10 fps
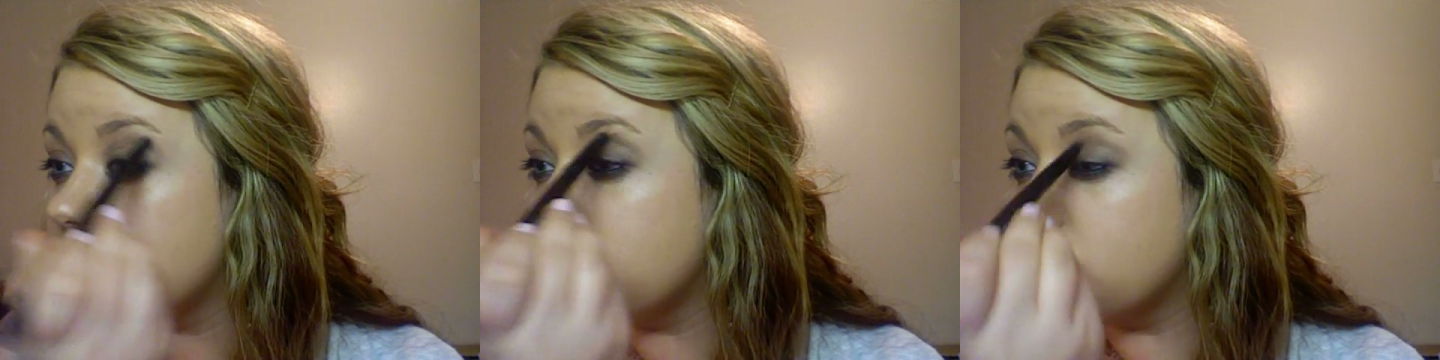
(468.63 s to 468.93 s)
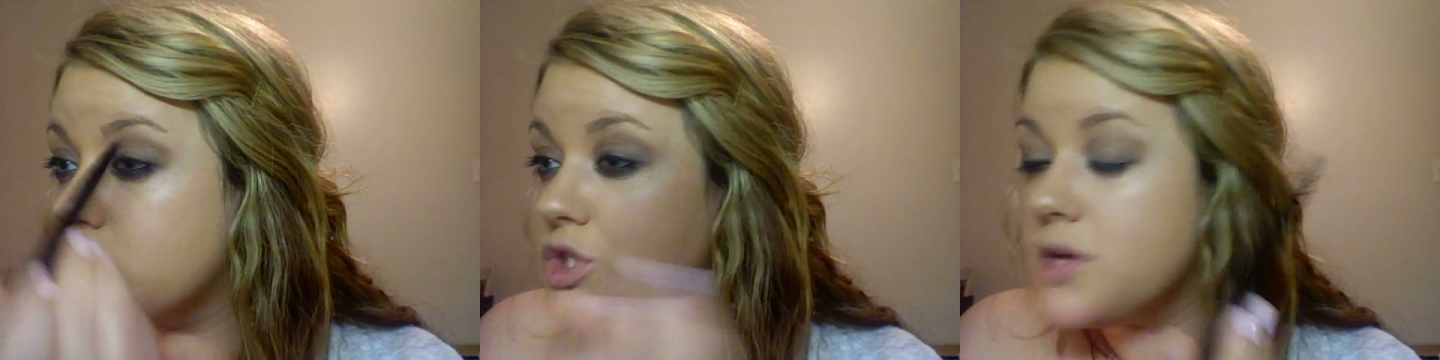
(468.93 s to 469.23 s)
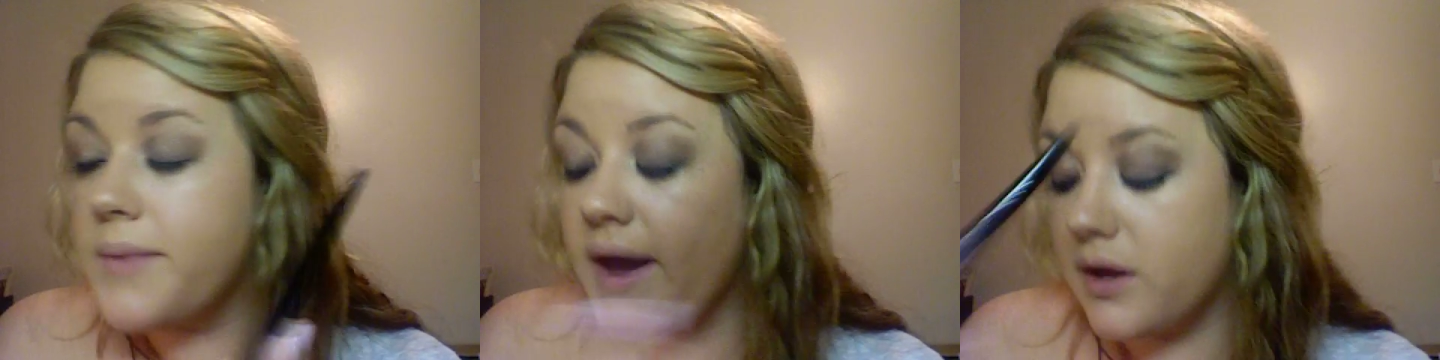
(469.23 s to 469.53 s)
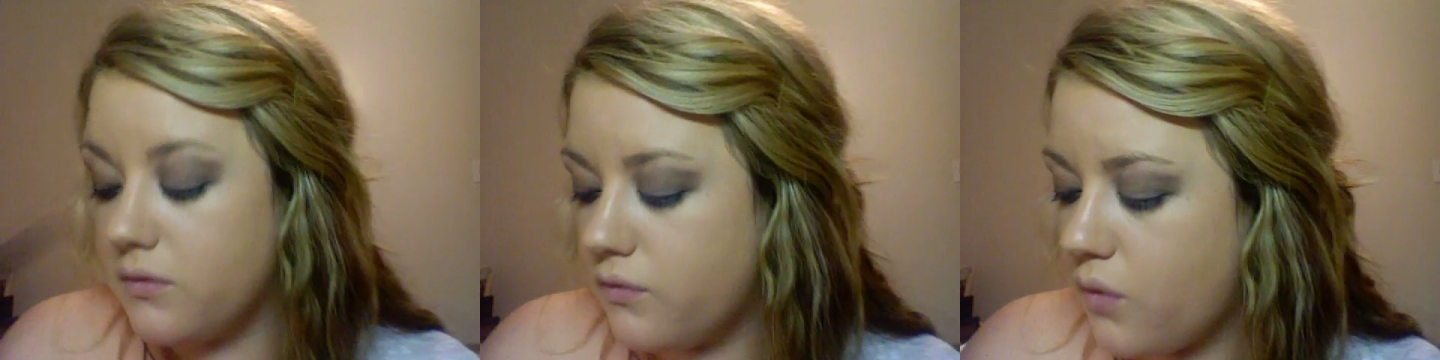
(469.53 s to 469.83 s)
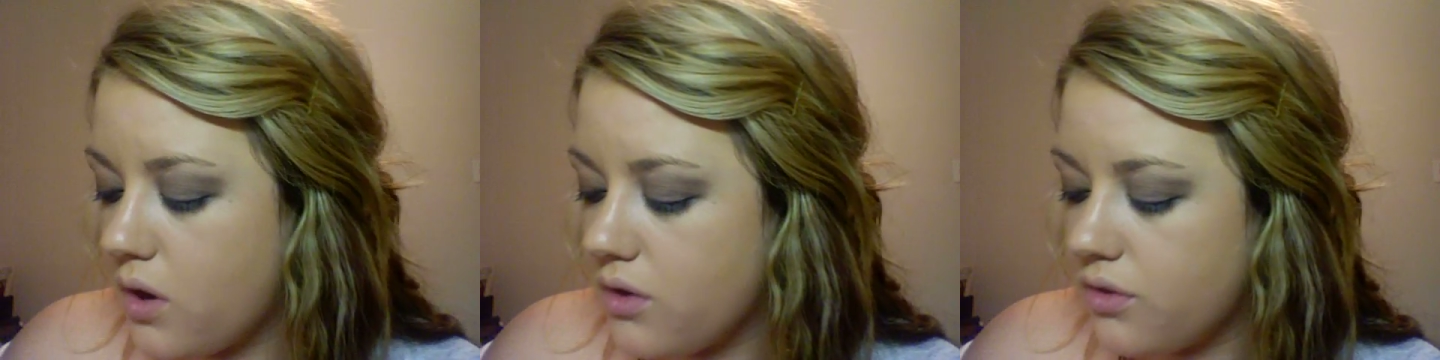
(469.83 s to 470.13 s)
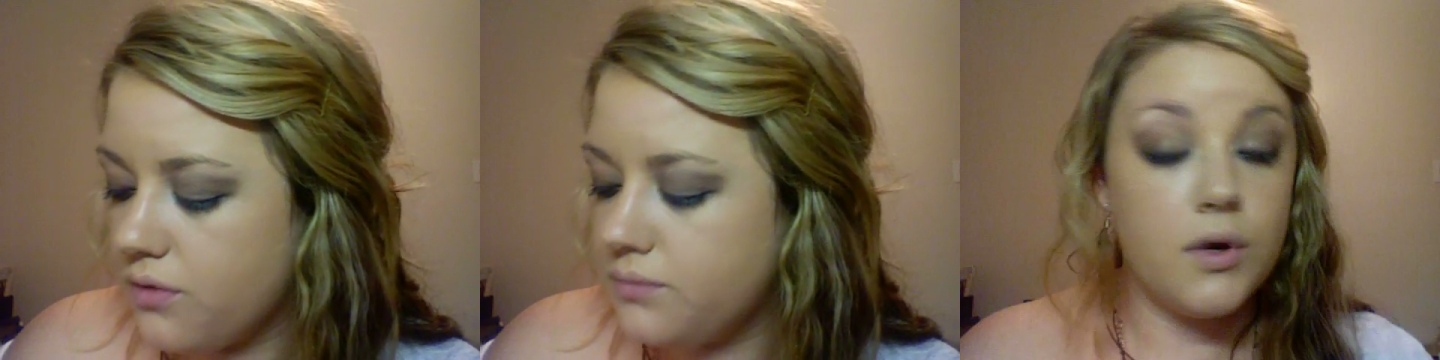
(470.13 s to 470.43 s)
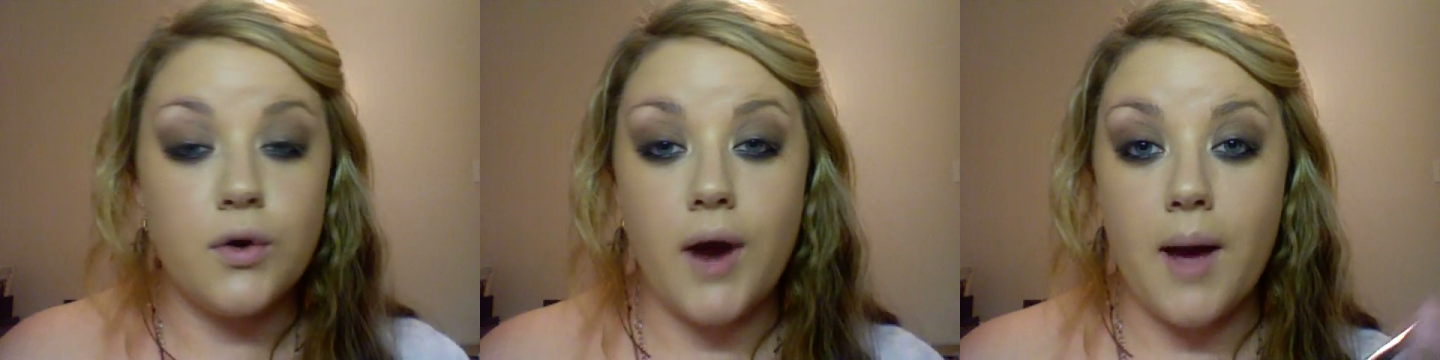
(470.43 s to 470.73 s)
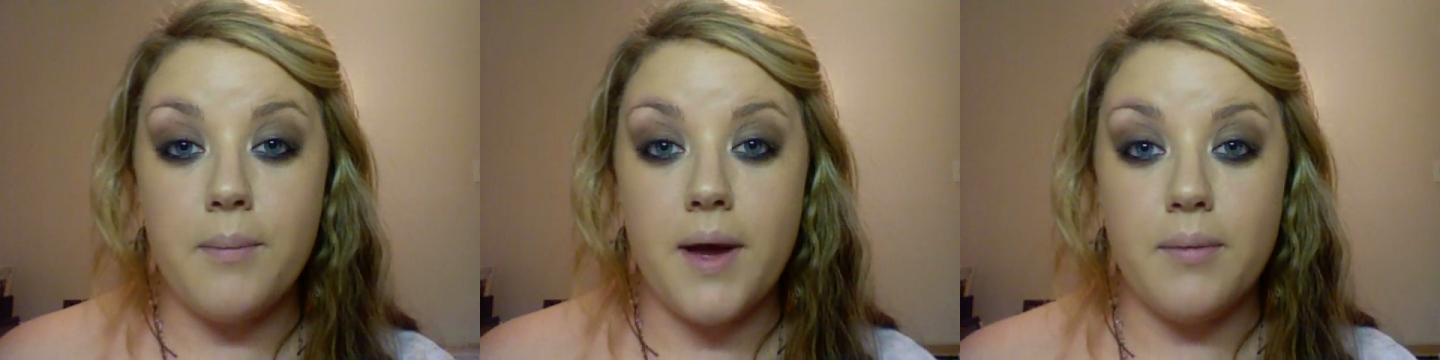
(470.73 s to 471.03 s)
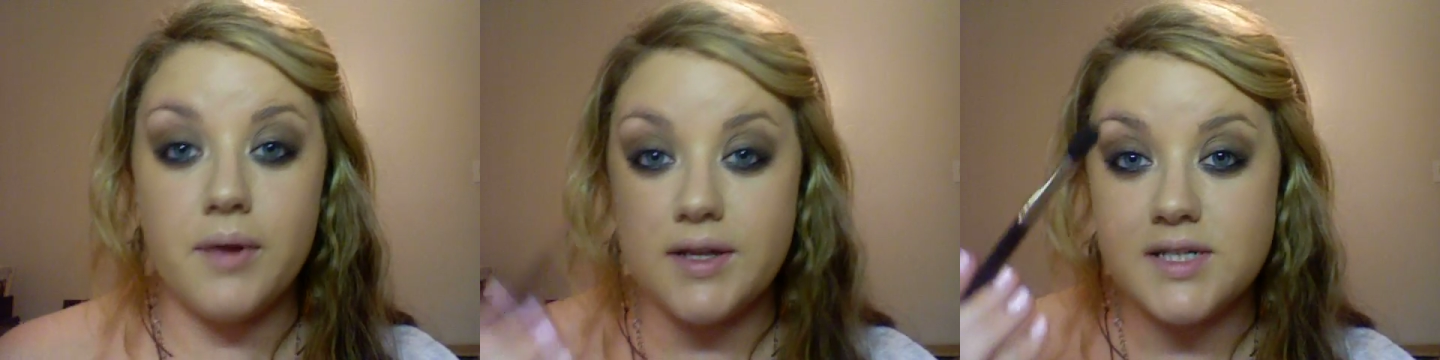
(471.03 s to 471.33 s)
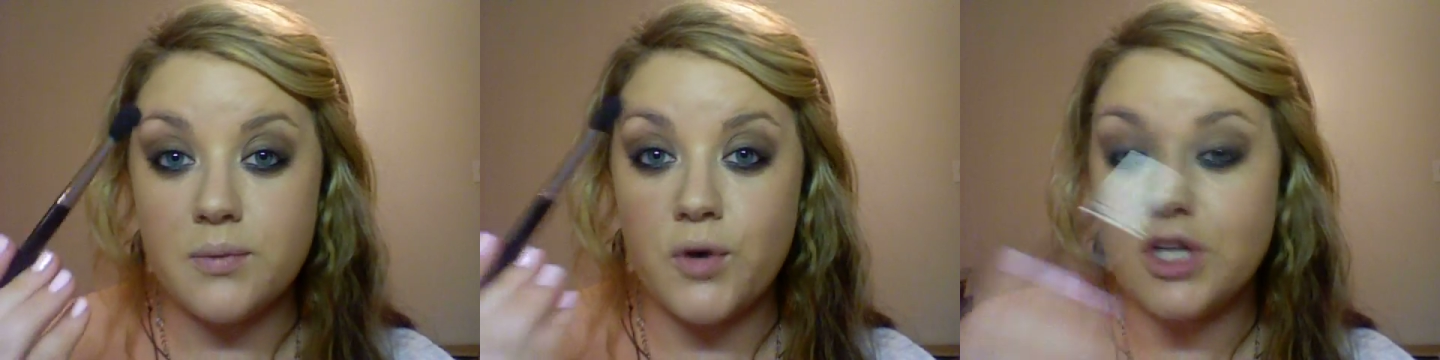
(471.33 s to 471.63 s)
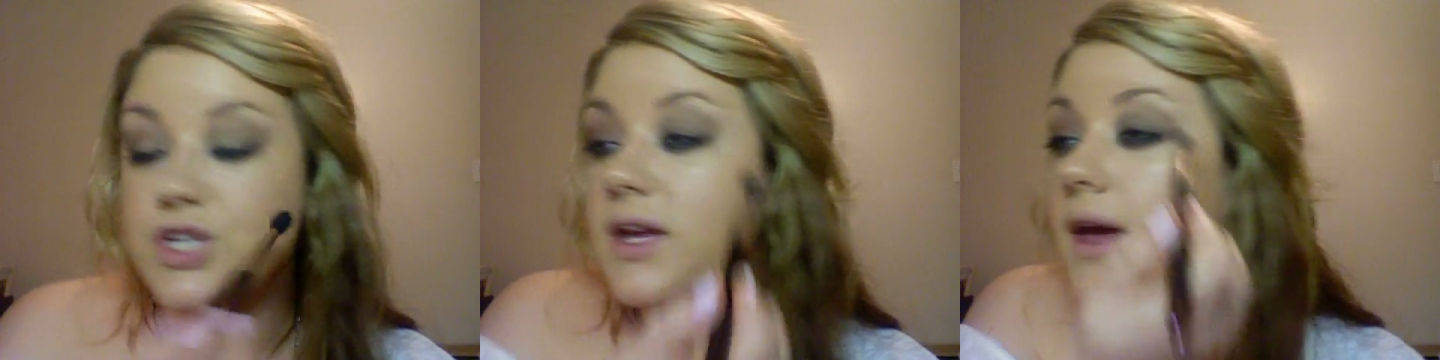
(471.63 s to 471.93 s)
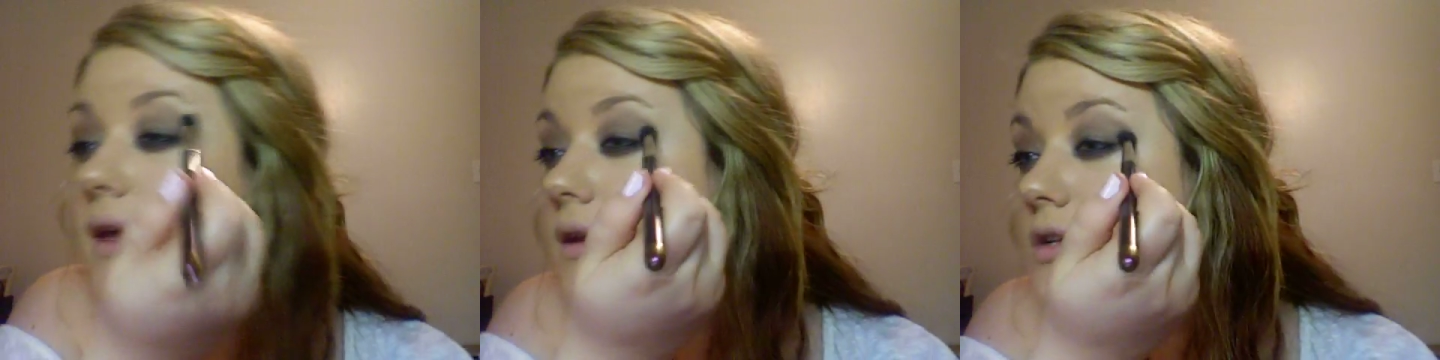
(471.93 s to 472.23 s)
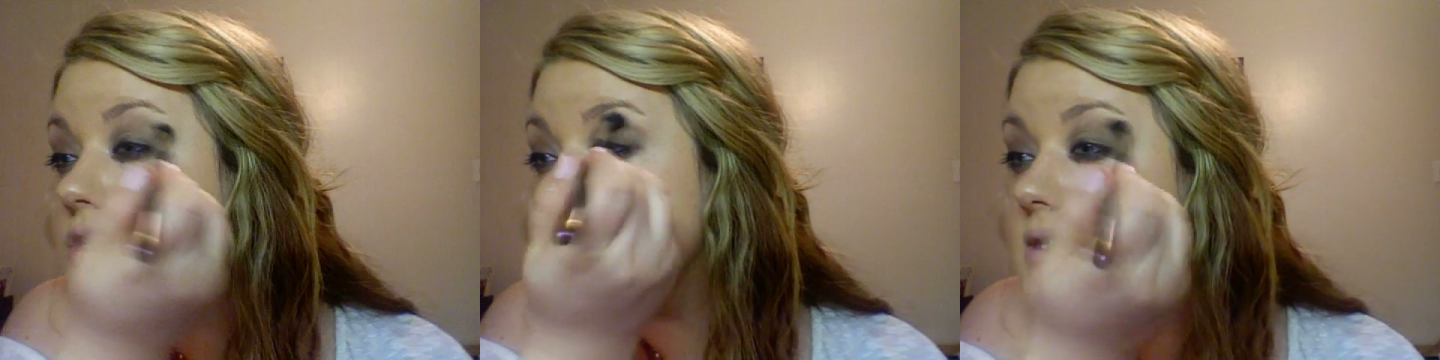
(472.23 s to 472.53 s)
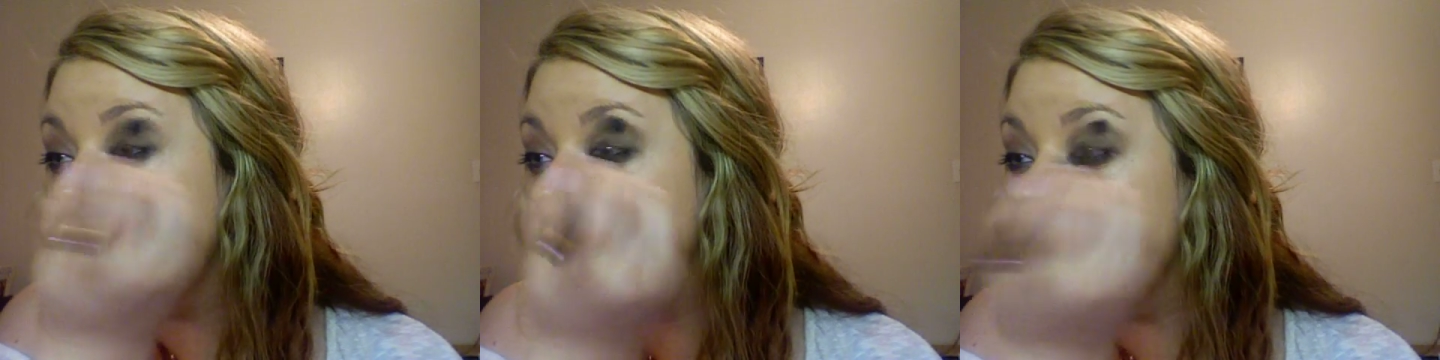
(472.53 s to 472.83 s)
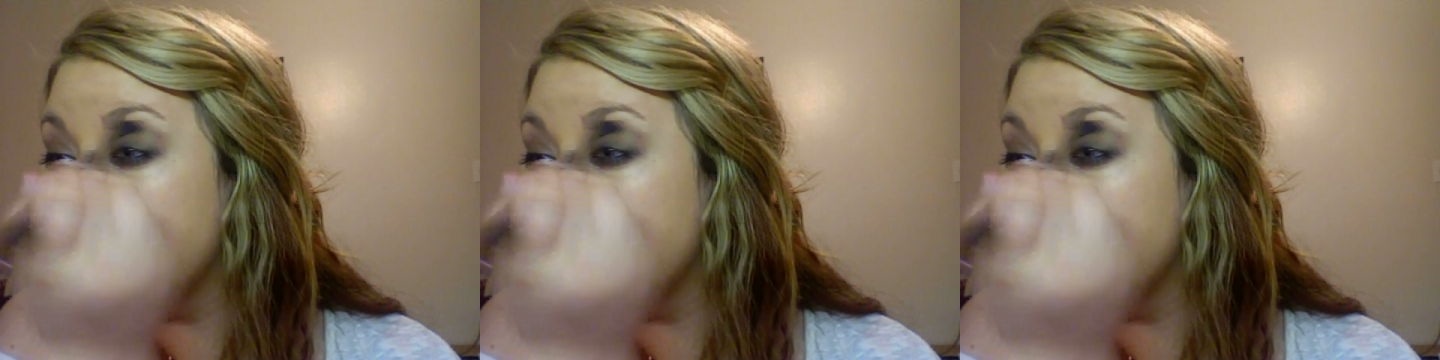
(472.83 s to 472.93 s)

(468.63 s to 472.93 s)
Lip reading: swish it back and forth. I'm going to grab my blending brush again and just